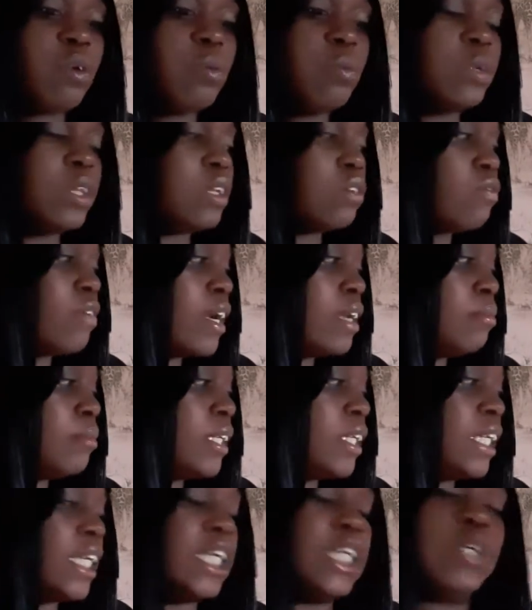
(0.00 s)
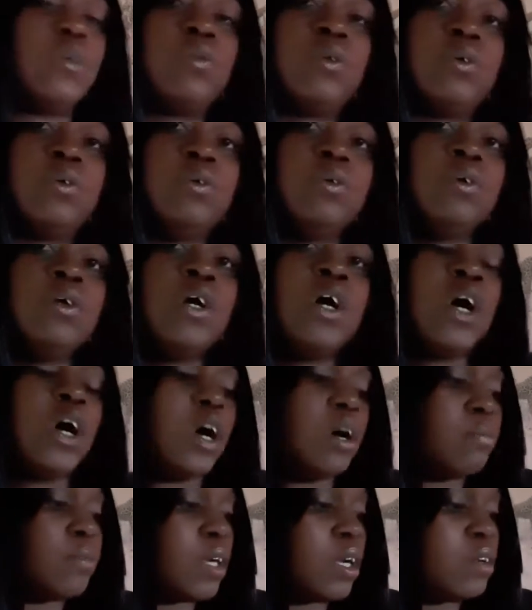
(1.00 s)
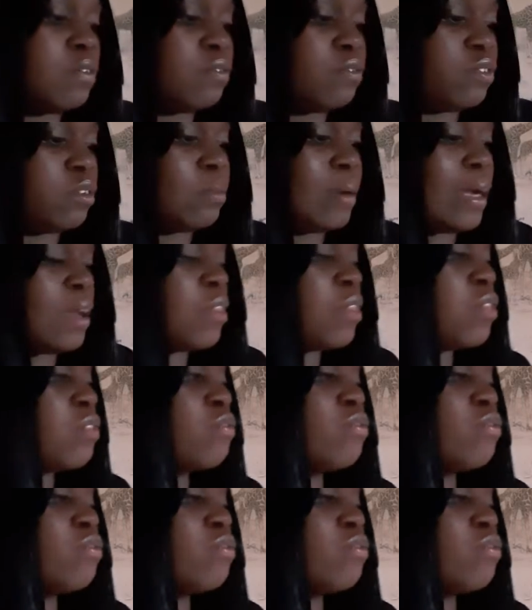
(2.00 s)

With the grapeseed oil, I'm going for about